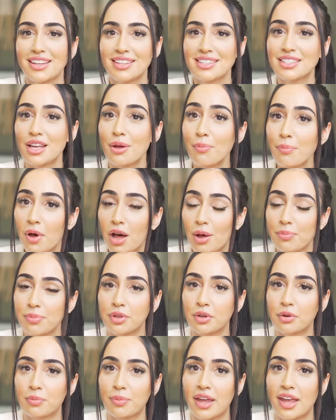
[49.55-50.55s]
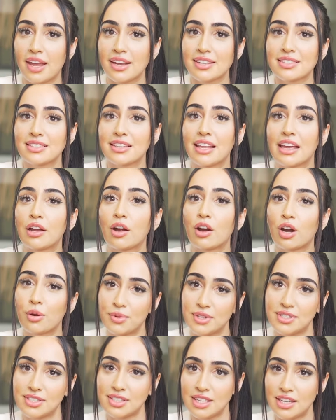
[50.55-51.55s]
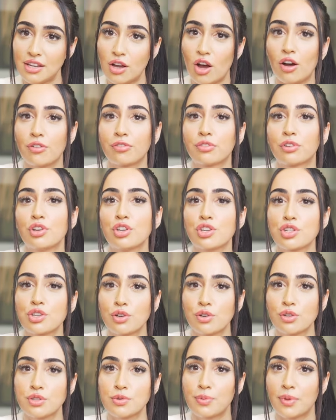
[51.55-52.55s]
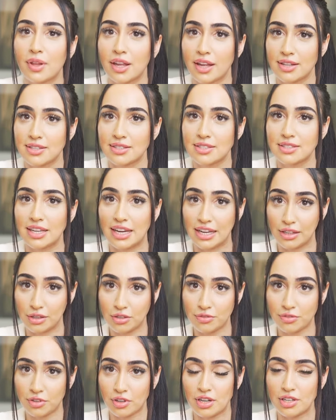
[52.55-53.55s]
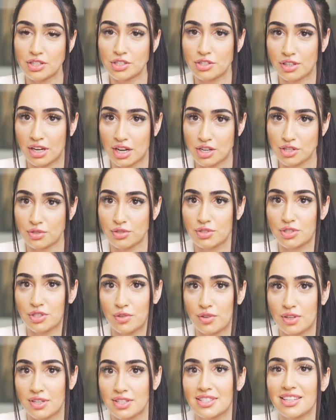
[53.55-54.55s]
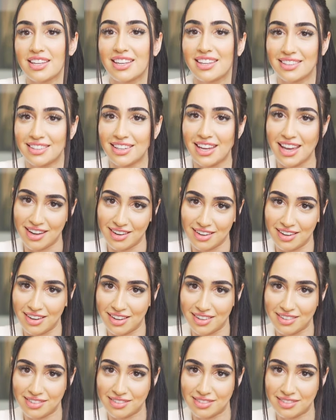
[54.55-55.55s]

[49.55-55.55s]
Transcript: Some popular banks, like RBC, offer insurance plans tailored for international students in Canada.